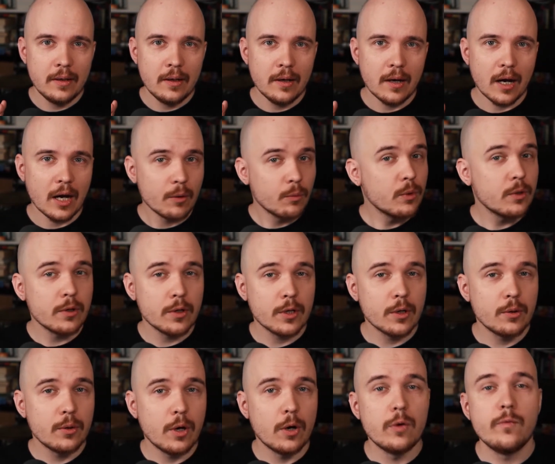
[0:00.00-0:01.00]
I wouldn't
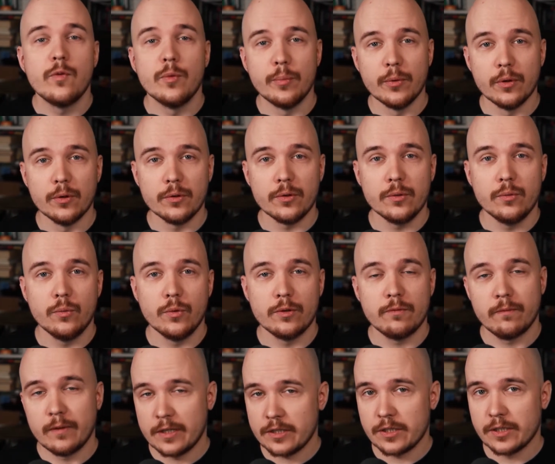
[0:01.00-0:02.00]
go overboard with
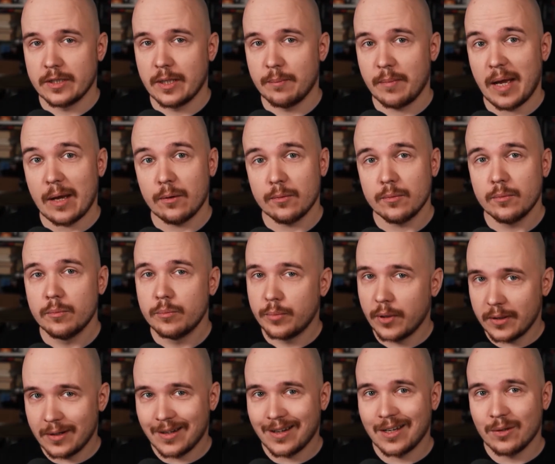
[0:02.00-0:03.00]
fleshing them out,
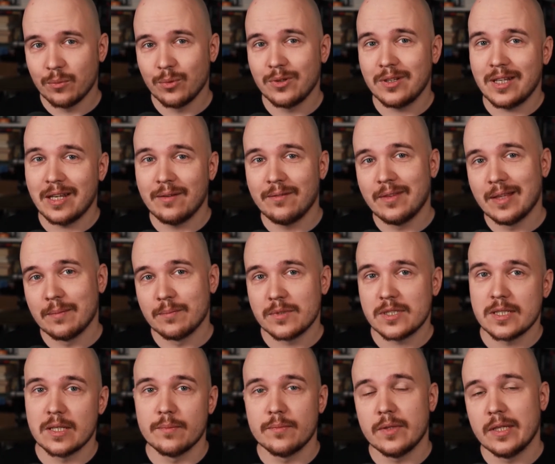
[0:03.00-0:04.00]
but I would give them
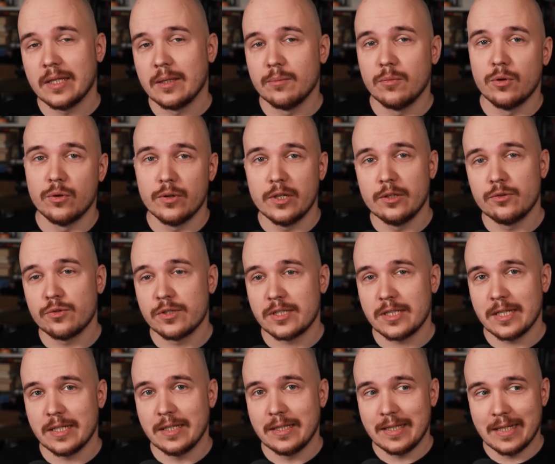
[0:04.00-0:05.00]
something more
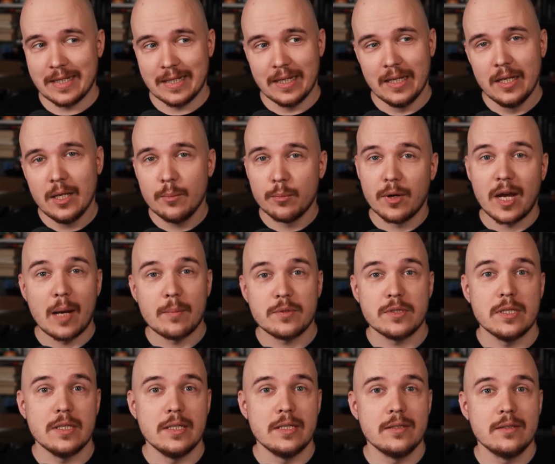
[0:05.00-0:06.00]
interesting than perhaps
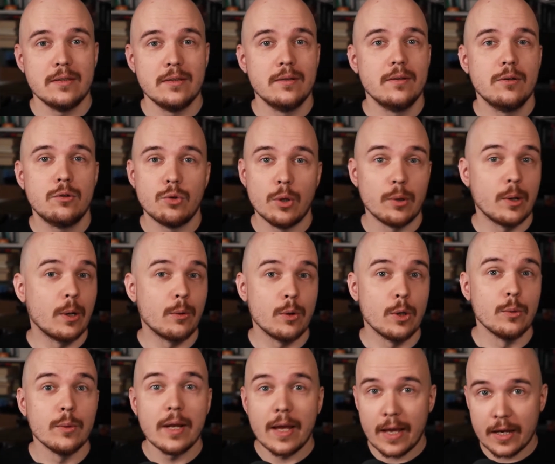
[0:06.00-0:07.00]
the
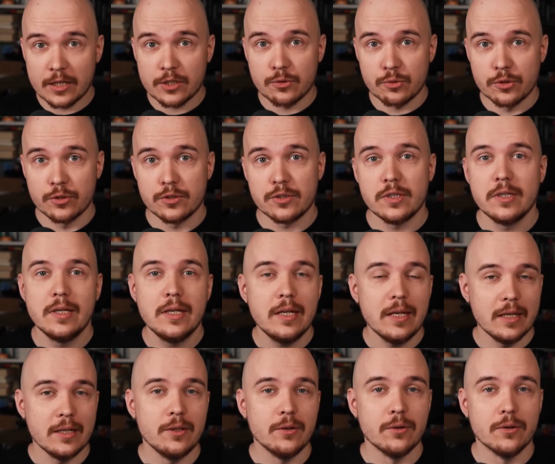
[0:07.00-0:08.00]
quote-unquote extras
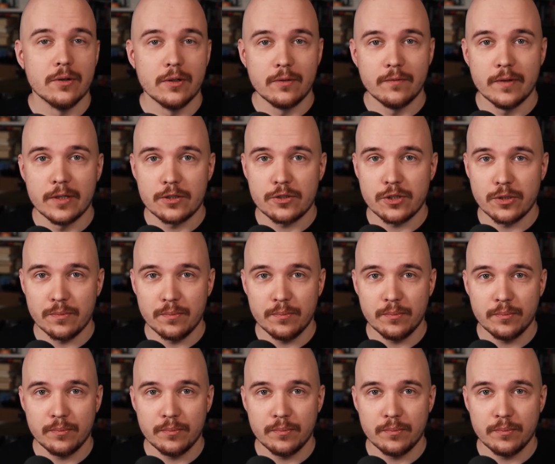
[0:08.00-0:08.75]
in your adventure.